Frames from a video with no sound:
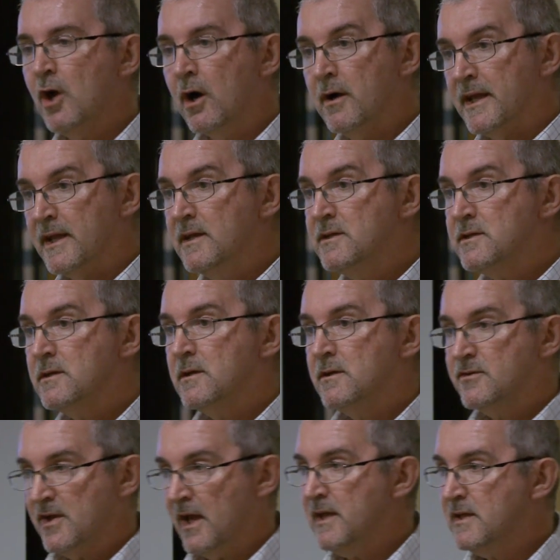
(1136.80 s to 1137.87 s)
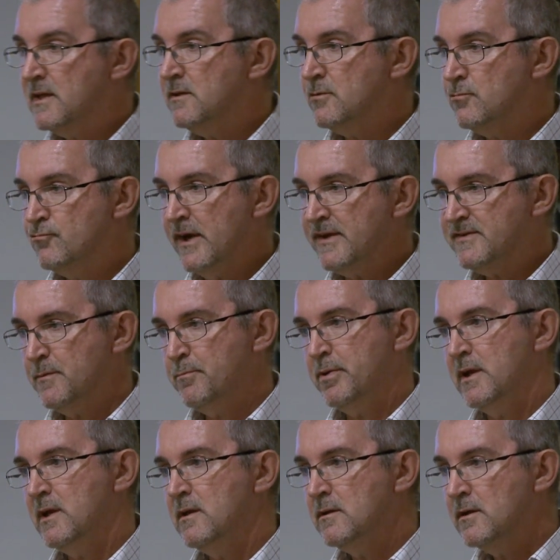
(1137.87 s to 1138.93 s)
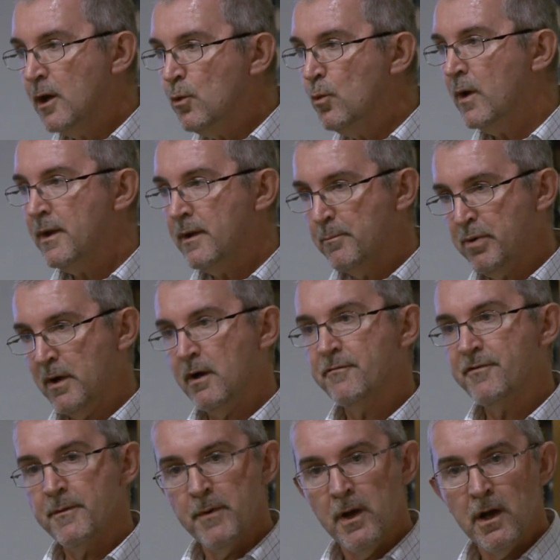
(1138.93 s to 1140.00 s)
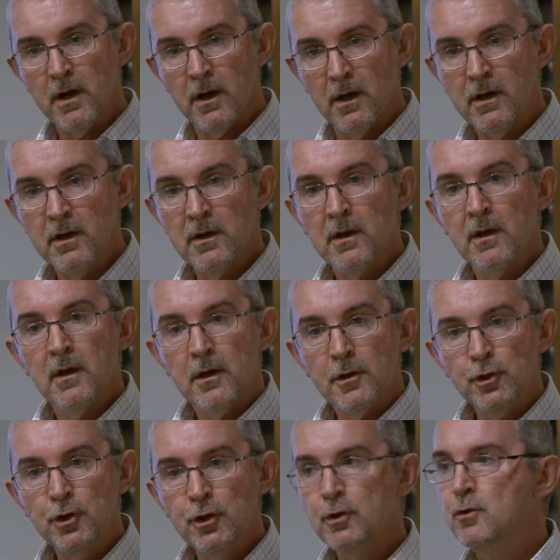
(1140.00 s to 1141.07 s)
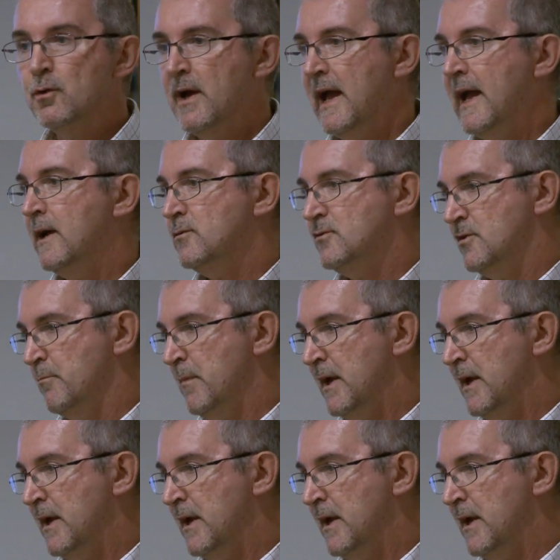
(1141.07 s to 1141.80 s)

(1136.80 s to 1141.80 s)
died taking the recipe. No one apart from her knew how to